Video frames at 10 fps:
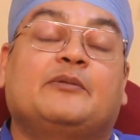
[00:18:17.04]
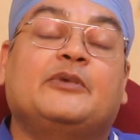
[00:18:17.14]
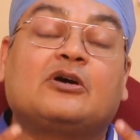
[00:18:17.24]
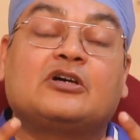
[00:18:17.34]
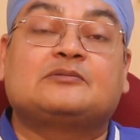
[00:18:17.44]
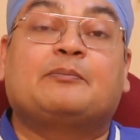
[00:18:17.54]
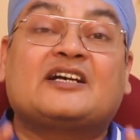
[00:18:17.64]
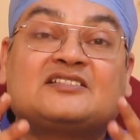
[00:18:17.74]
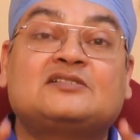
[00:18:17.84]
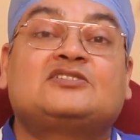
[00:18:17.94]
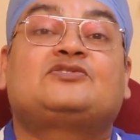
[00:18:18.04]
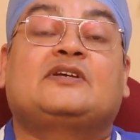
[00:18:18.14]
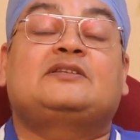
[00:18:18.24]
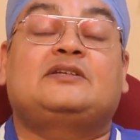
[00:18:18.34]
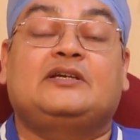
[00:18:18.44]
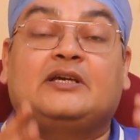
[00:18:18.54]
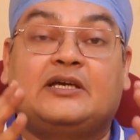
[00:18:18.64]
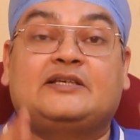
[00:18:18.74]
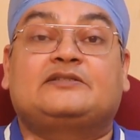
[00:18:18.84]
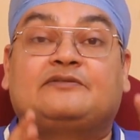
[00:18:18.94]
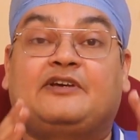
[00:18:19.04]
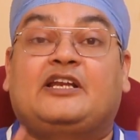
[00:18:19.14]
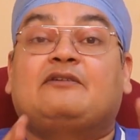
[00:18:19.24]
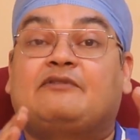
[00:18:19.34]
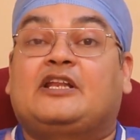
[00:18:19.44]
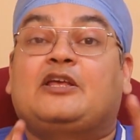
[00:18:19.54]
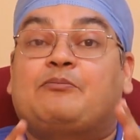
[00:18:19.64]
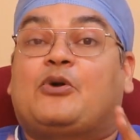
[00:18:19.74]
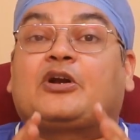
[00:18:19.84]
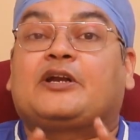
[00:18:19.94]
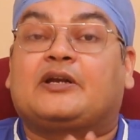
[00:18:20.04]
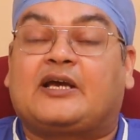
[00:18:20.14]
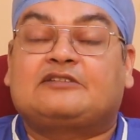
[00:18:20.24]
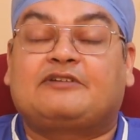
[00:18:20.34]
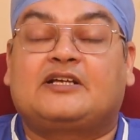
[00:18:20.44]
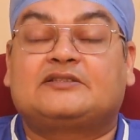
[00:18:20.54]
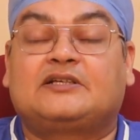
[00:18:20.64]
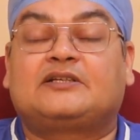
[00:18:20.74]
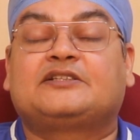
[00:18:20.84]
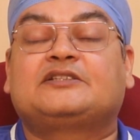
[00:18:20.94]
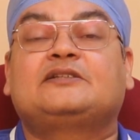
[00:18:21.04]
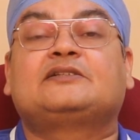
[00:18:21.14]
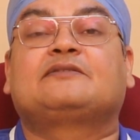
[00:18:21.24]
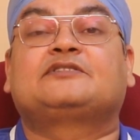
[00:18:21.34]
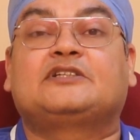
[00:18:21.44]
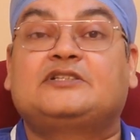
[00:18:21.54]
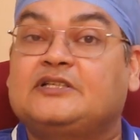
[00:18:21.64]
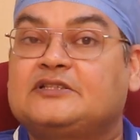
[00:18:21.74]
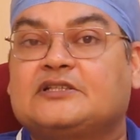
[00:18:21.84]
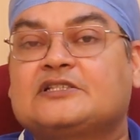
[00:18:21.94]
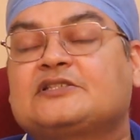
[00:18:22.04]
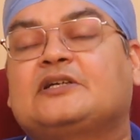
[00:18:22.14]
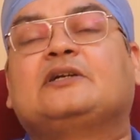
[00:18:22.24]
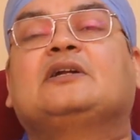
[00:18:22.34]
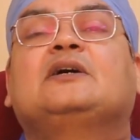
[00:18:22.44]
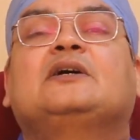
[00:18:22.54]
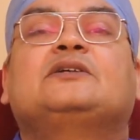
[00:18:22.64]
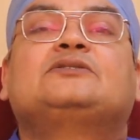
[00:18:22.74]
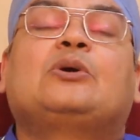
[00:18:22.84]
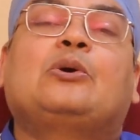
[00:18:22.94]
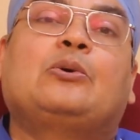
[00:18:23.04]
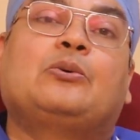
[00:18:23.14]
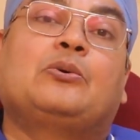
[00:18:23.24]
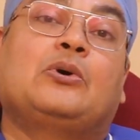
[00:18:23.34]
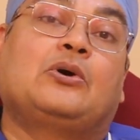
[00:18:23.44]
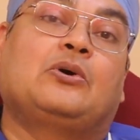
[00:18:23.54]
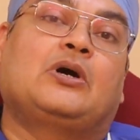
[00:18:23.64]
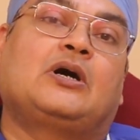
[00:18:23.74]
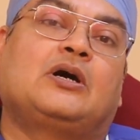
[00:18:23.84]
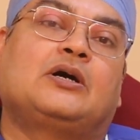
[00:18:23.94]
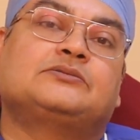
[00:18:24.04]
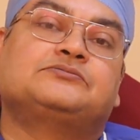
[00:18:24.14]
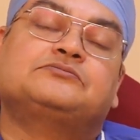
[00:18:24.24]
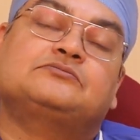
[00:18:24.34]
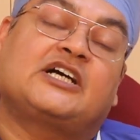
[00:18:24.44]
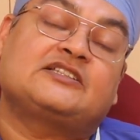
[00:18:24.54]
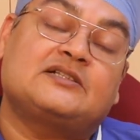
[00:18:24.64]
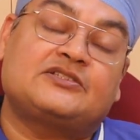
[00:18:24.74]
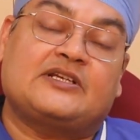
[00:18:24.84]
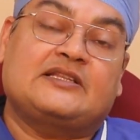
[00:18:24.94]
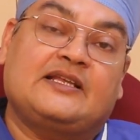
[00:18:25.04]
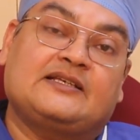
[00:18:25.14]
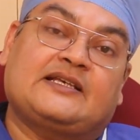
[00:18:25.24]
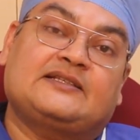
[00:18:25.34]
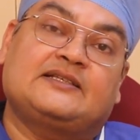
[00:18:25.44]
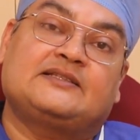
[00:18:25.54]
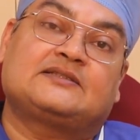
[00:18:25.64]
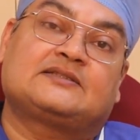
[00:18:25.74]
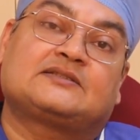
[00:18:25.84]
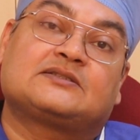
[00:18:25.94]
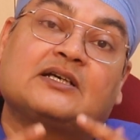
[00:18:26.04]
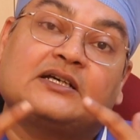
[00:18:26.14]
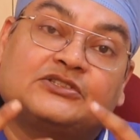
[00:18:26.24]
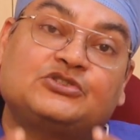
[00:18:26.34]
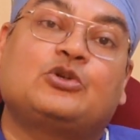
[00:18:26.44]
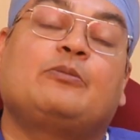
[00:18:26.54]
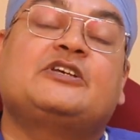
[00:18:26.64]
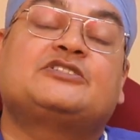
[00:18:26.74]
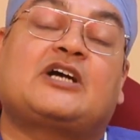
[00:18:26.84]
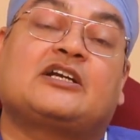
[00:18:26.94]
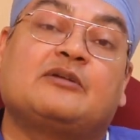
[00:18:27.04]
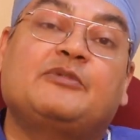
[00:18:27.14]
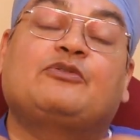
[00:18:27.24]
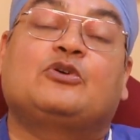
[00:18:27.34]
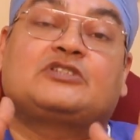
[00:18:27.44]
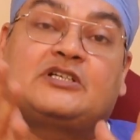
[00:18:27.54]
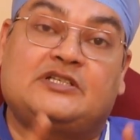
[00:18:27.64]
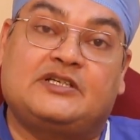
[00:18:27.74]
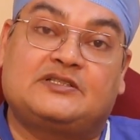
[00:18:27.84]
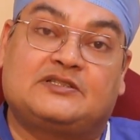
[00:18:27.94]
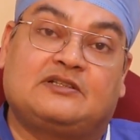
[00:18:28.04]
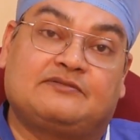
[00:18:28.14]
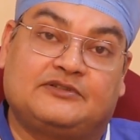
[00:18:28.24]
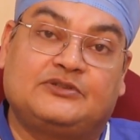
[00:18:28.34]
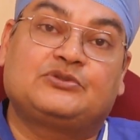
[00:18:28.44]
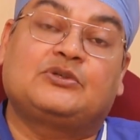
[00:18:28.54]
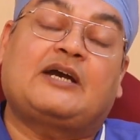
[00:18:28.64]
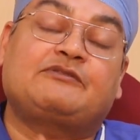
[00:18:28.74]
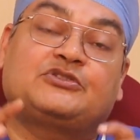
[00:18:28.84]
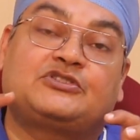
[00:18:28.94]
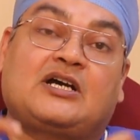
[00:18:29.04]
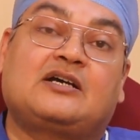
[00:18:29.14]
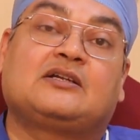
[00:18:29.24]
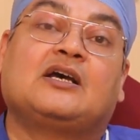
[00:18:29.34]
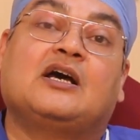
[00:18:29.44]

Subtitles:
because muscle strengthening is very, very important as far as the results of surgery is concerned. So muscle strengthening exercises should be started before surgery itself. You should have to start